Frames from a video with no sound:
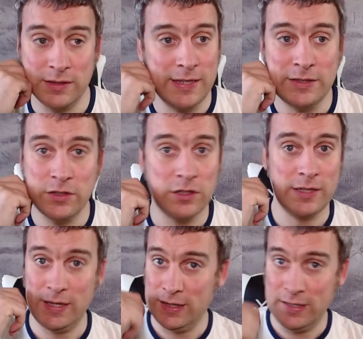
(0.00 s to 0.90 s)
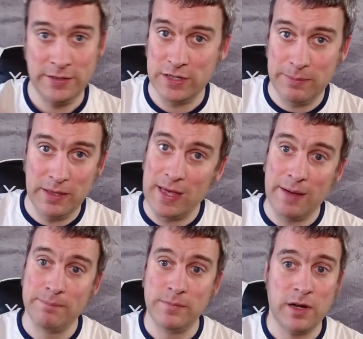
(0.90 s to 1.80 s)
he's going to be
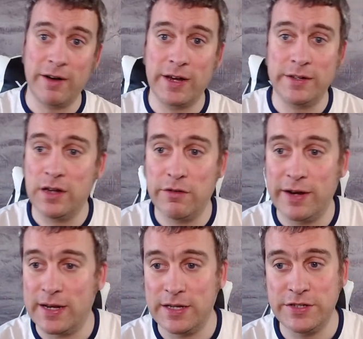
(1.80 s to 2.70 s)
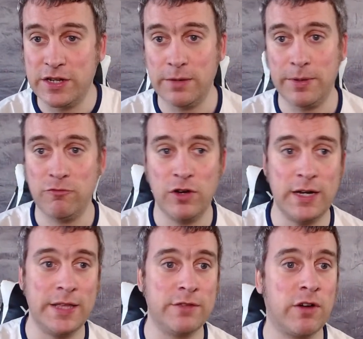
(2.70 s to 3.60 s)
that. I reckon he's going to be
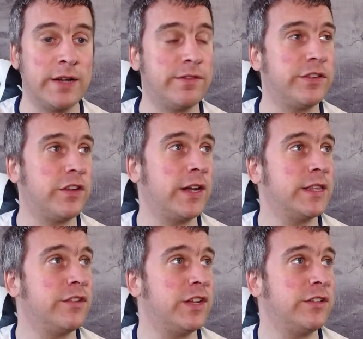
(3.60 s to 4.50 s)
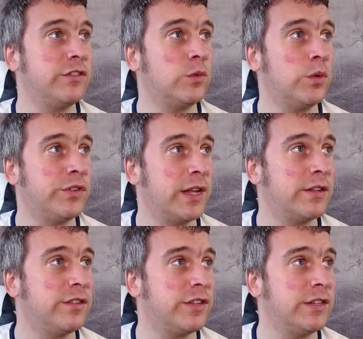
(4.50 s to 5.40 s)
really in the running for some season towards
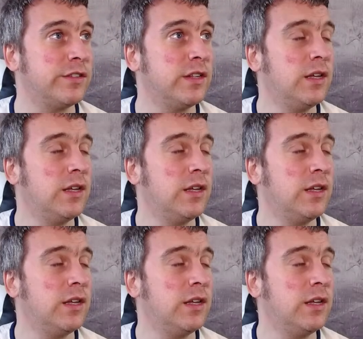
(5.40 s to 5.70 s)
the season.